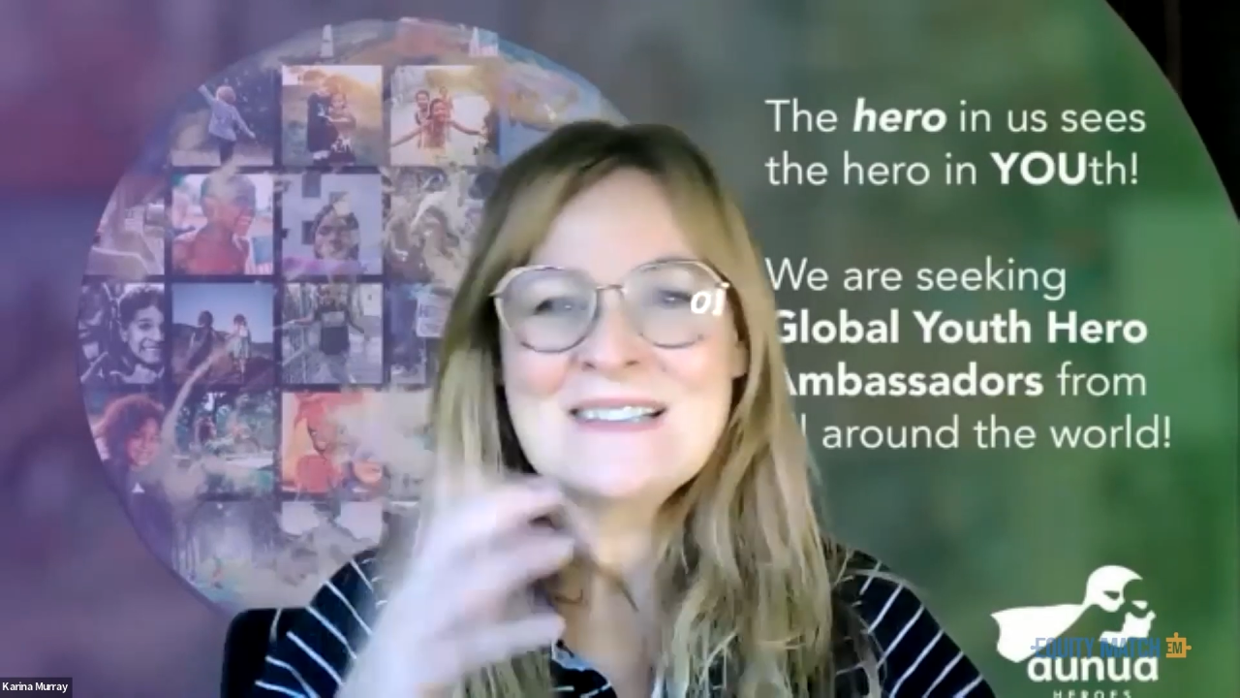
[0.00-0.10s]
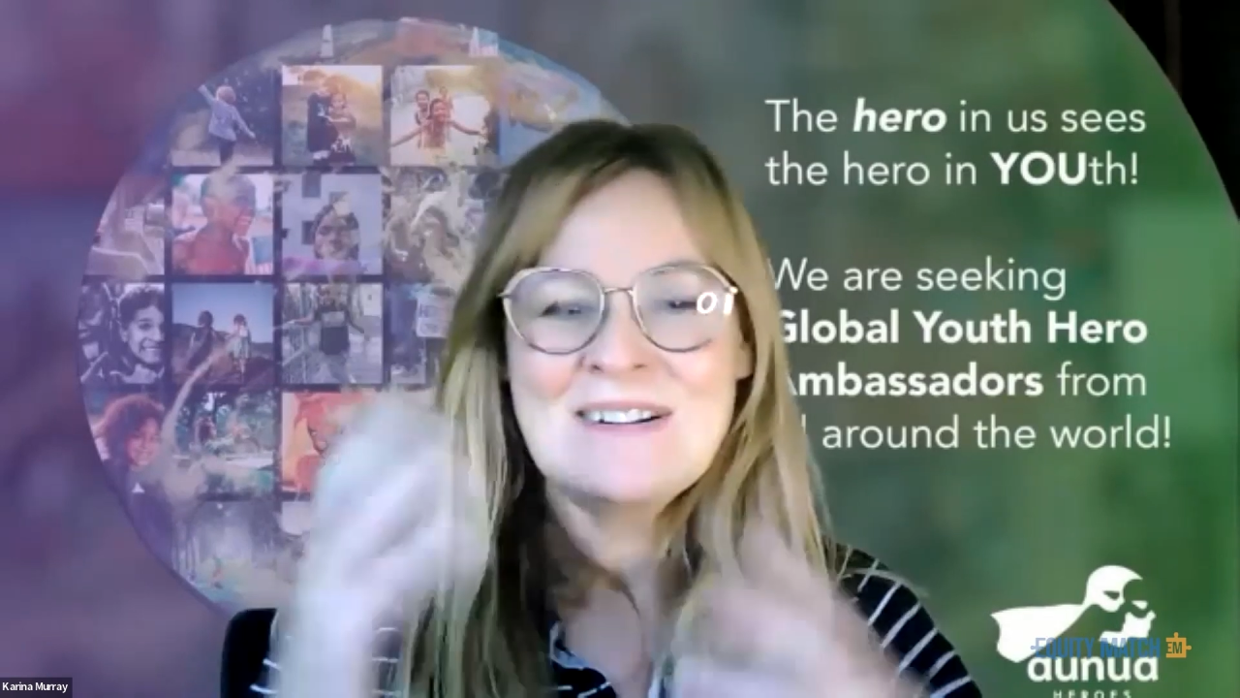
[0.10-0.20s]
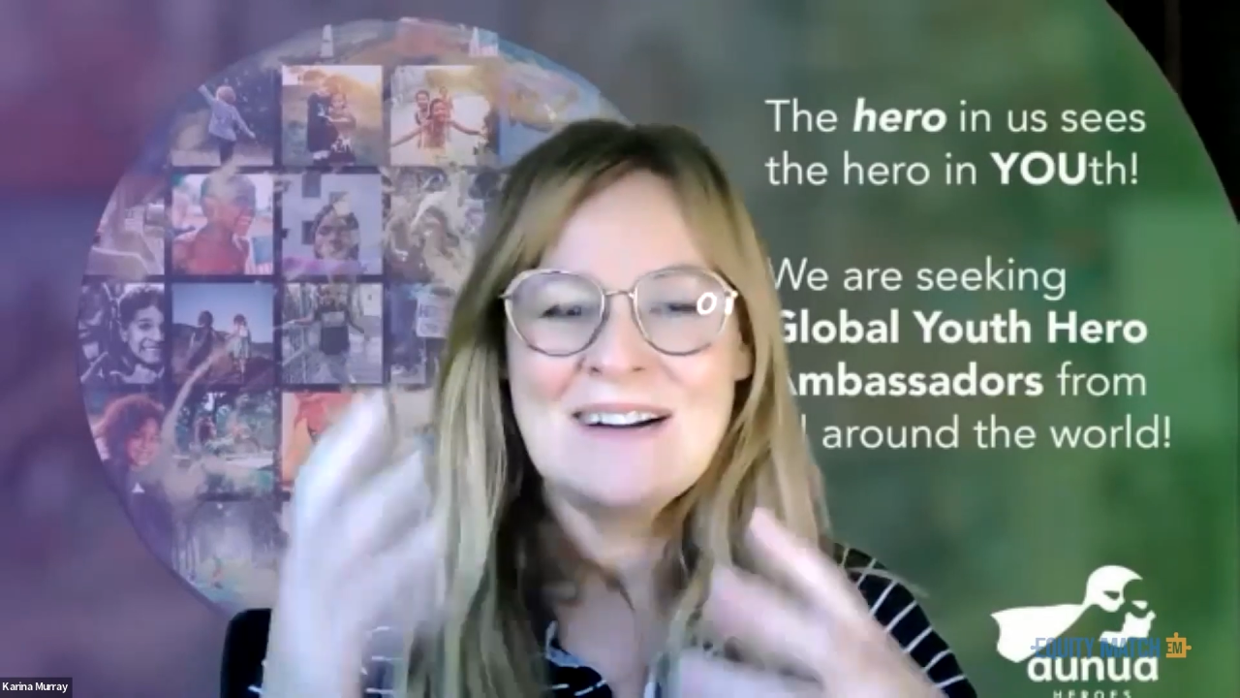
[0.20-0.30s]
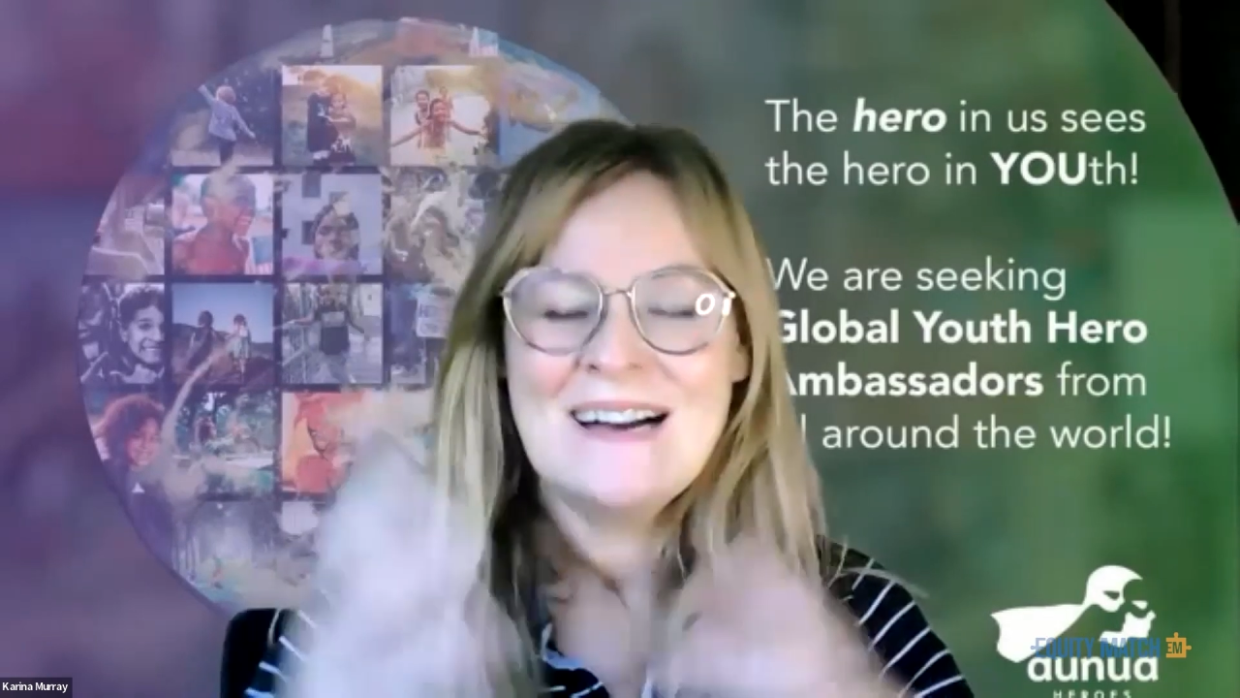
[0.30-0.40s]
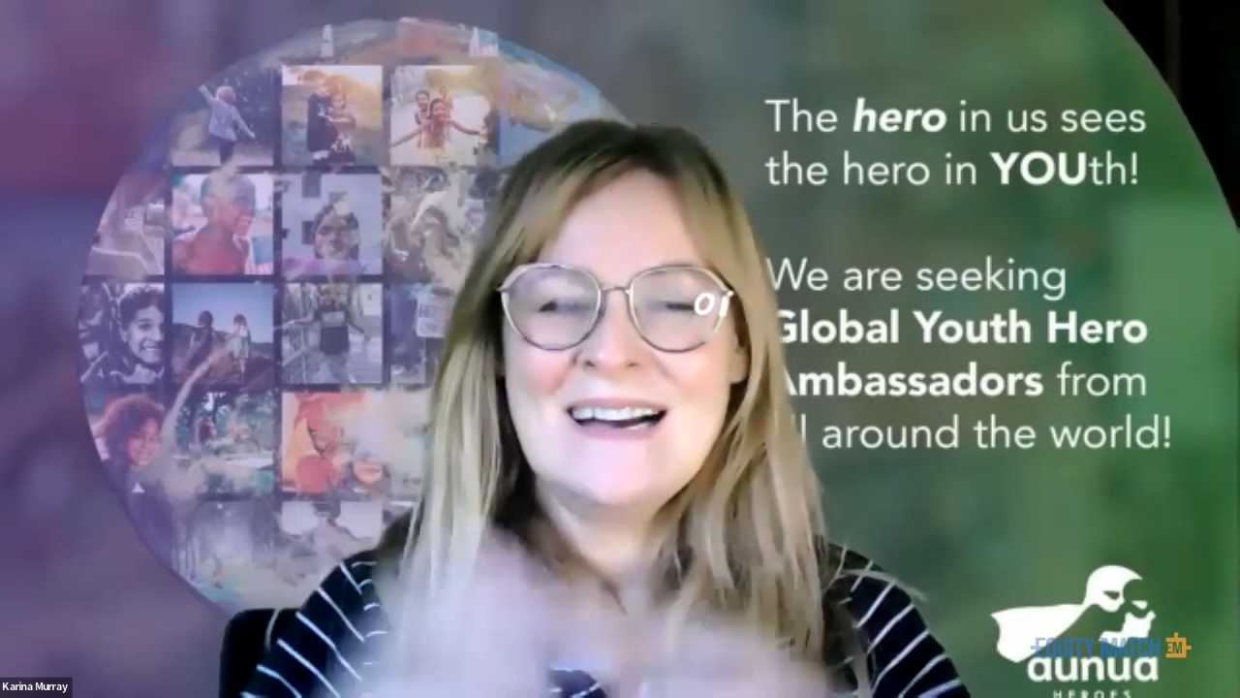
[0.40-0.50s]

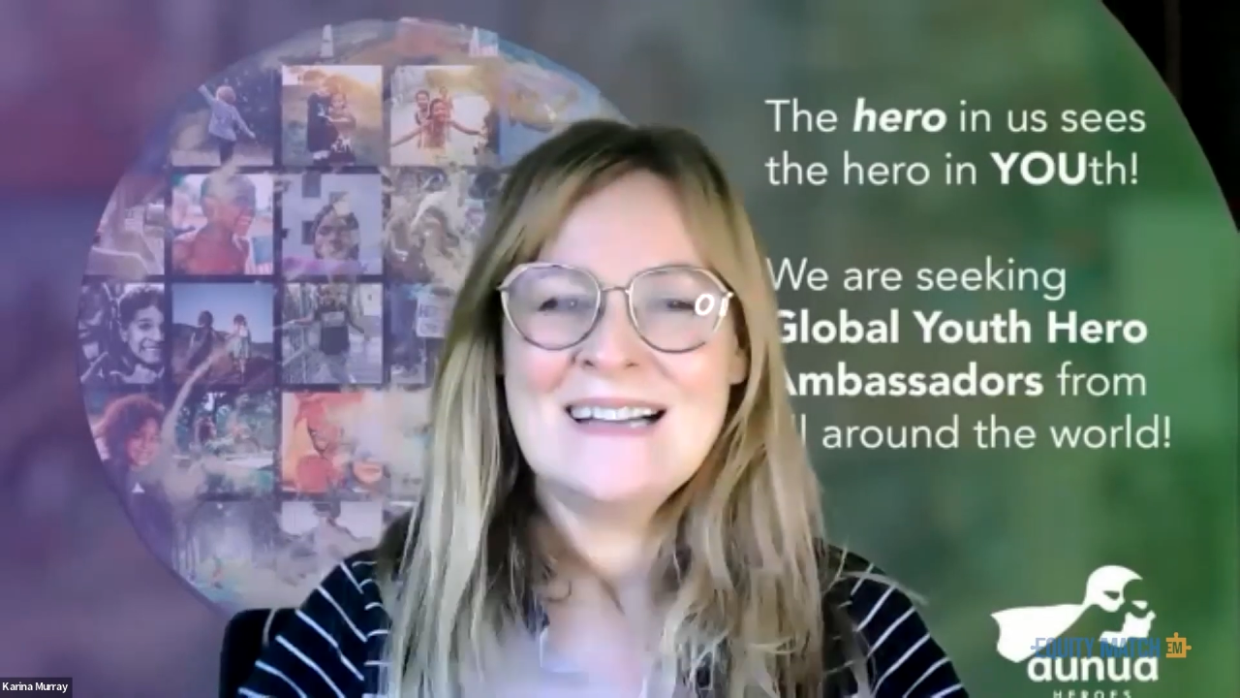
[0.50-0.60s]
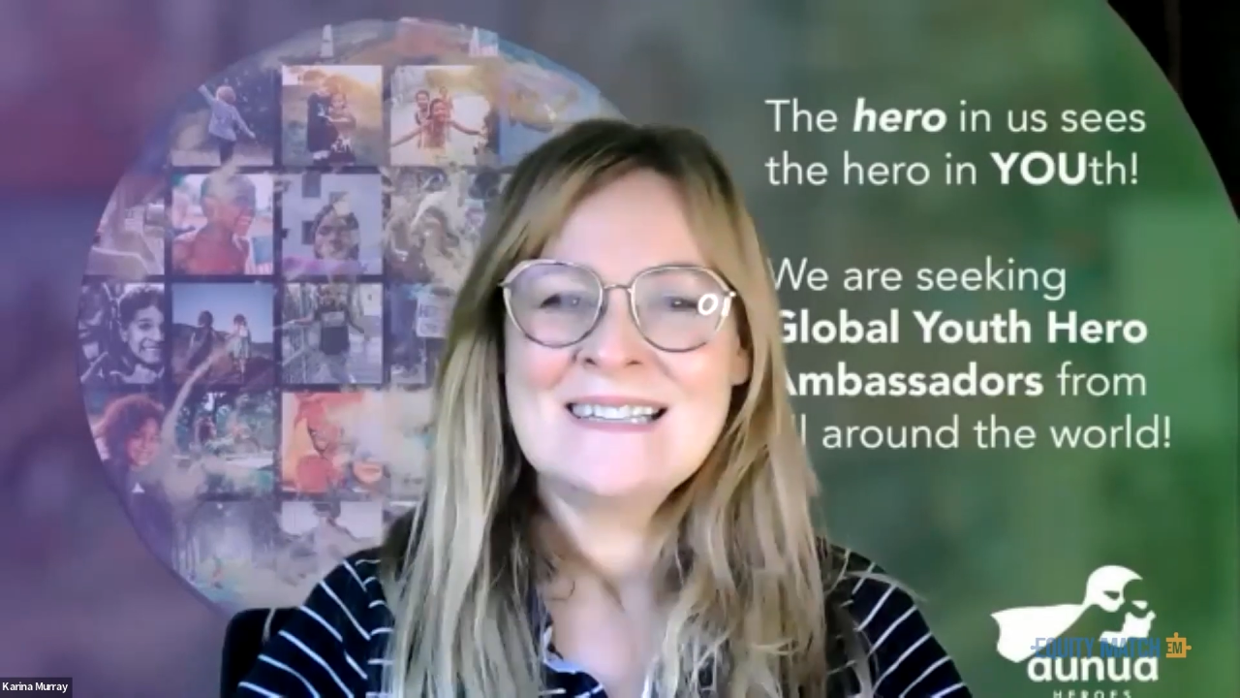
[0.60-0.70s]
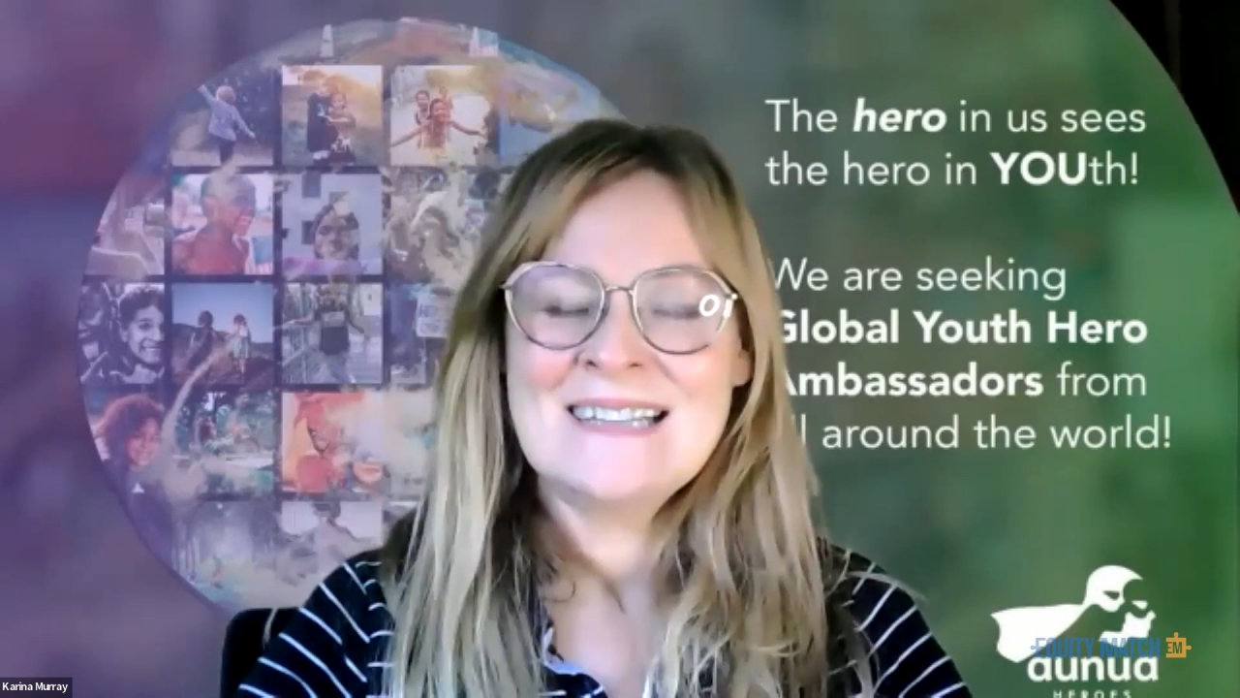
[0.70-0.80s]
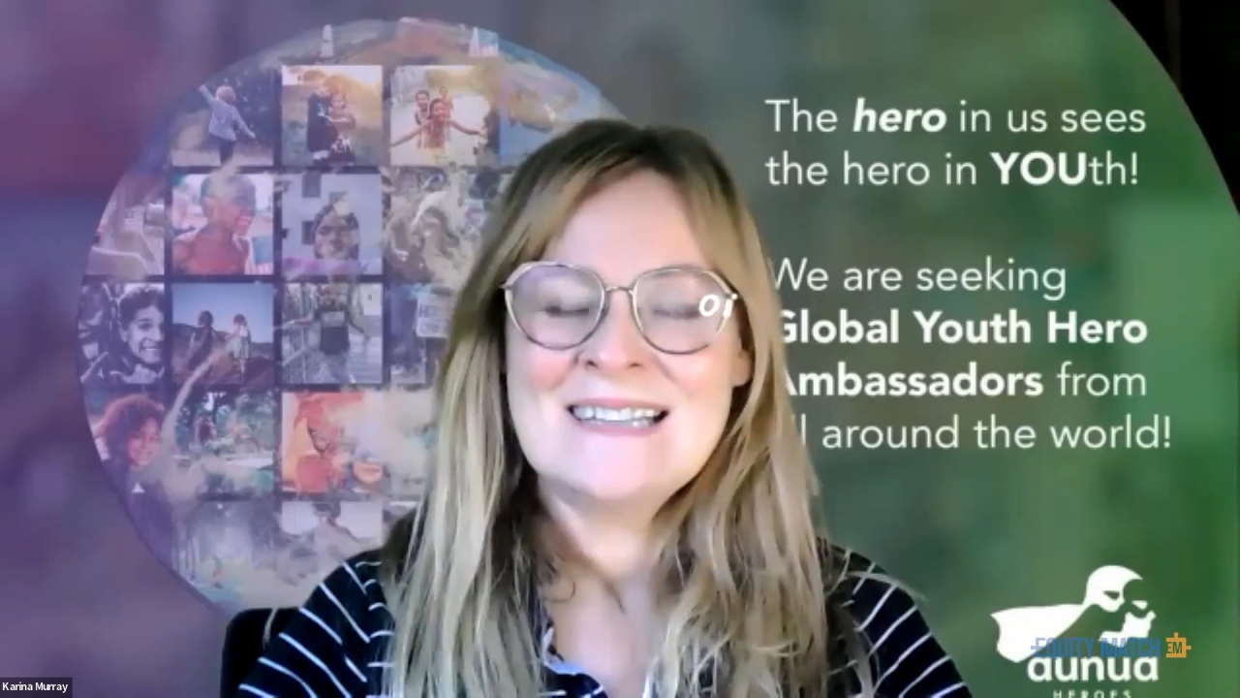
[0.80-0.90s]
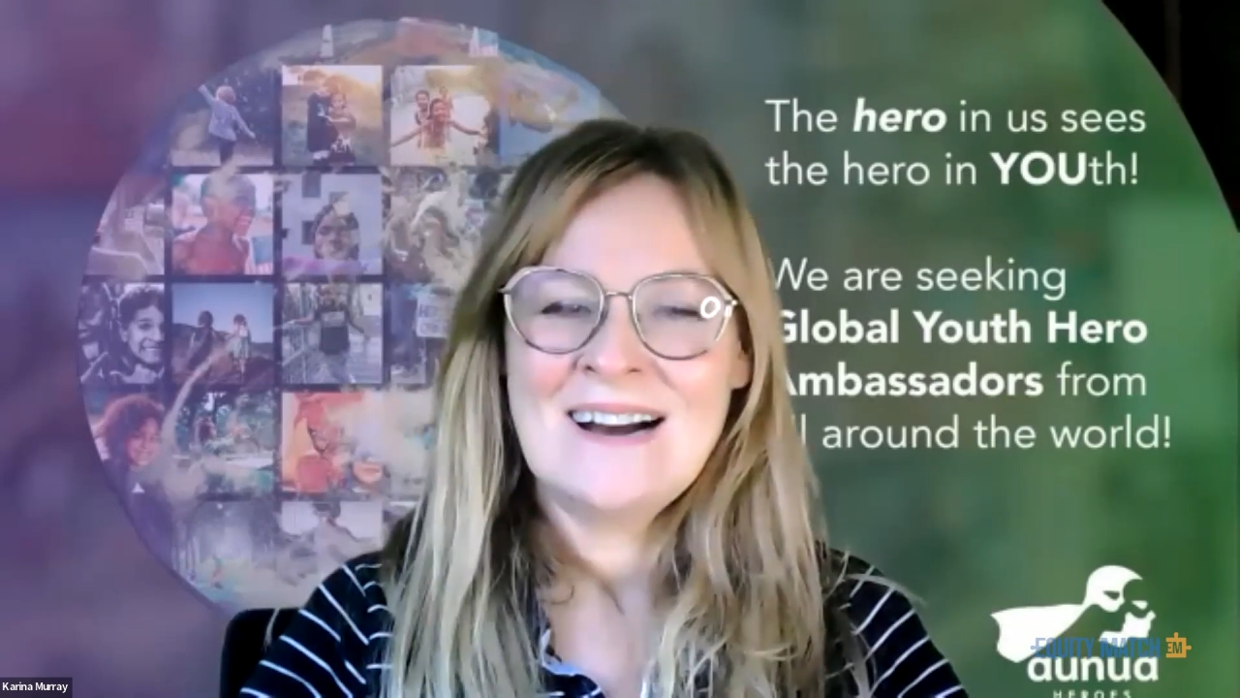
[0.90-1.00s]

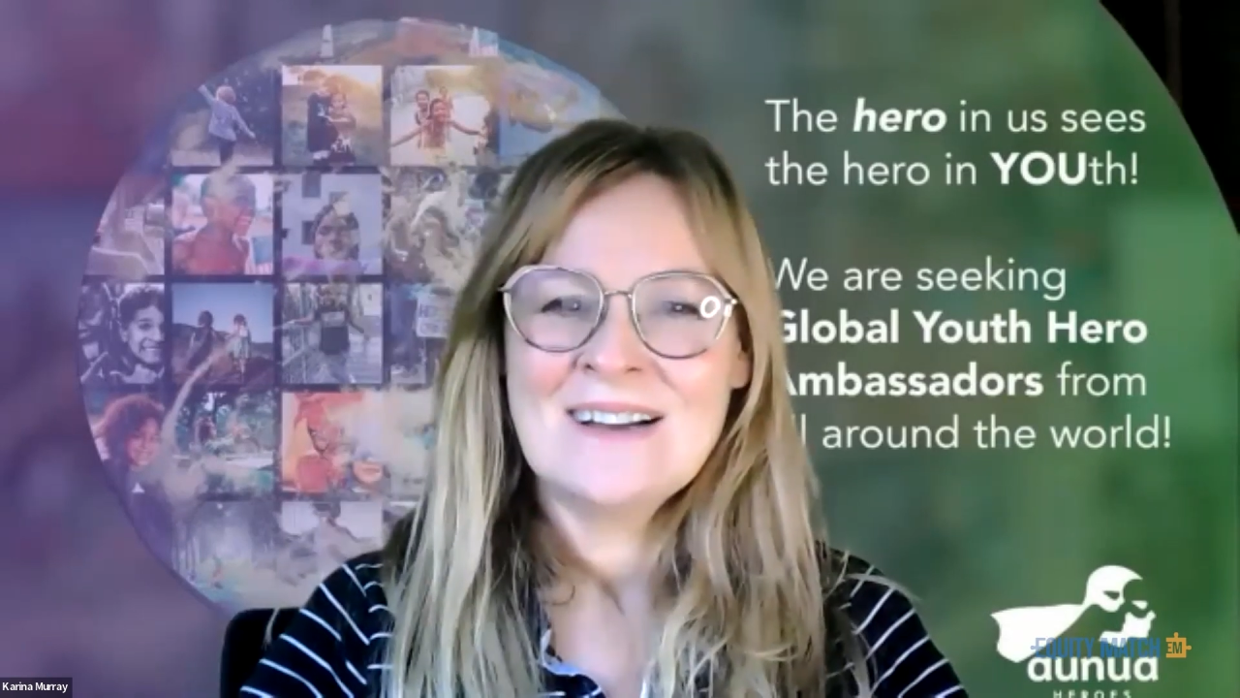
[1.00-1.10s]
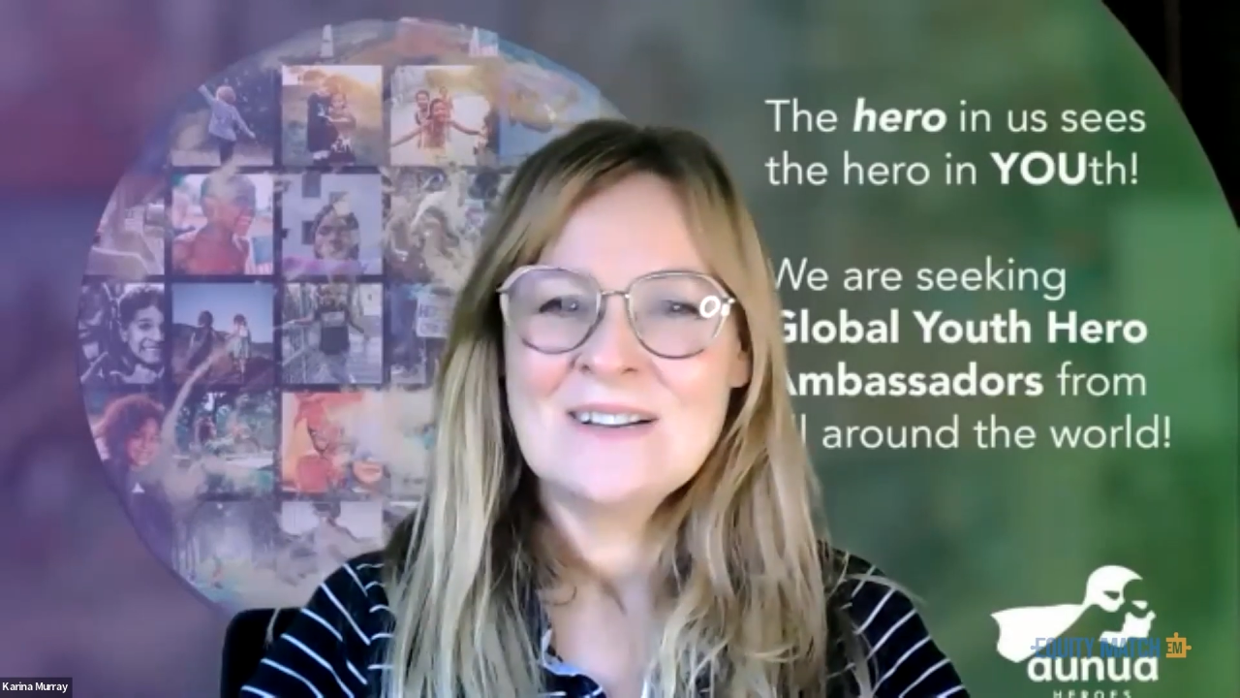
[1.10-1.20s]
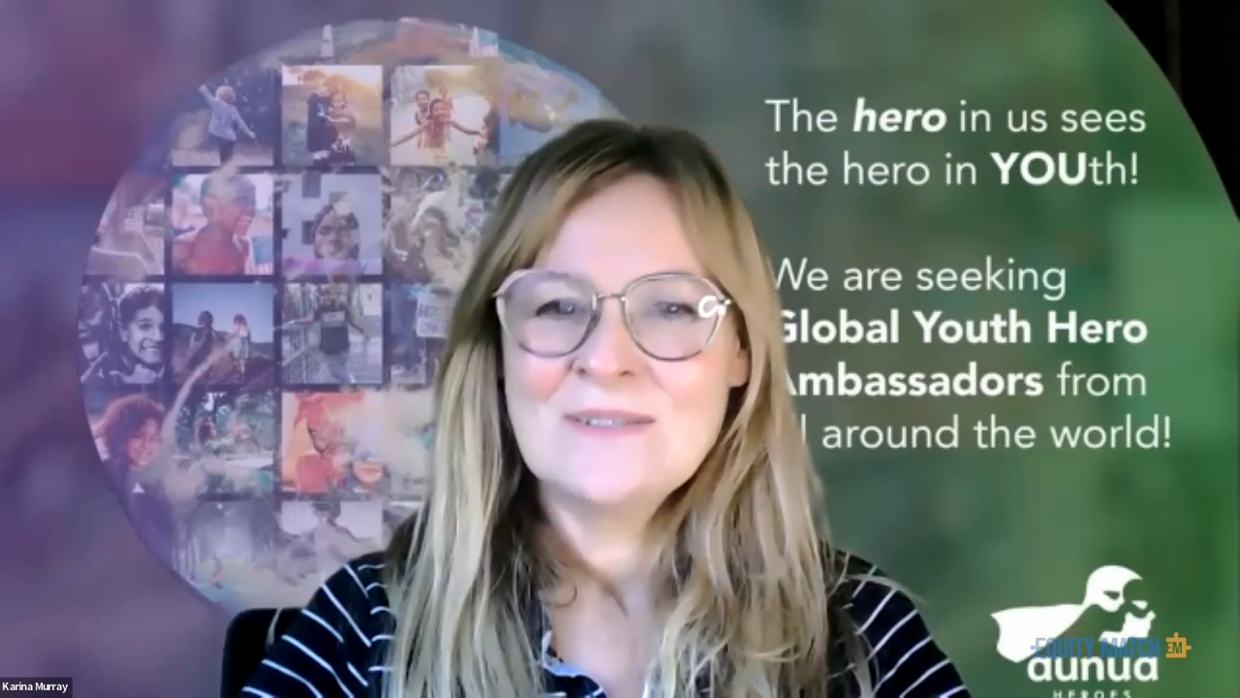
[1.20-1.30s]
I'd